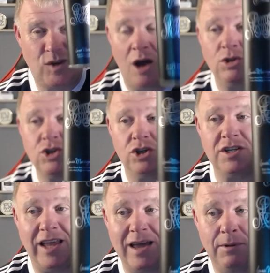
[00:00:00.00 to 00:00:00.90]
I will show you
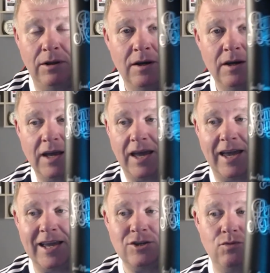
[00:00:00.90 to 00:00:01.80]
the label.
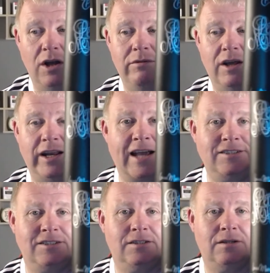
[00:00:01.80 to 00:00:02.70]
It is really really
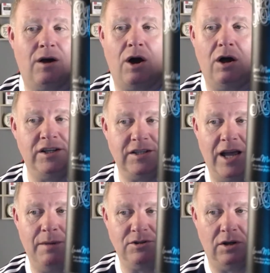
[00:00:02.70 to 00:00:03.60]
nice. All these
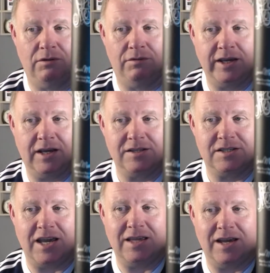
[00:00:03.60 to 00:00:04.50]
labels are lovely. You can
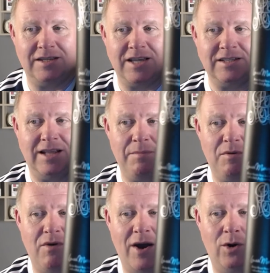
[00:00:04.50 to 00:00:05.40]
see that it says
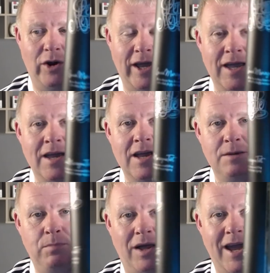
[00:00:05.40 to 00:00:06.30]
lemon meringue on it,
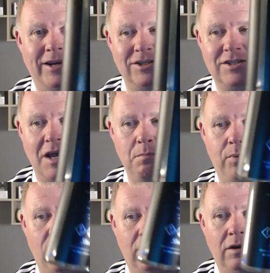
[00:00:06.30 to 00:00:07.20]
plain and
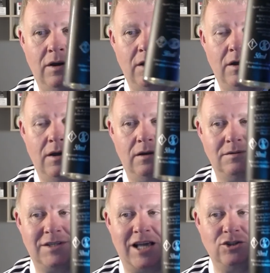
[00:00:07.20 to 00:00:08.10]
simple.
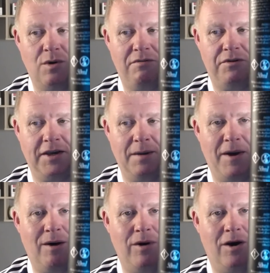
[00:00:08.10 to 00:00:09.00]
Tells you everything
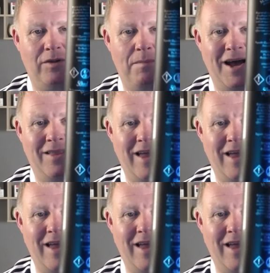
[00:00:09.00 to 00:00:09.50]
about it on the back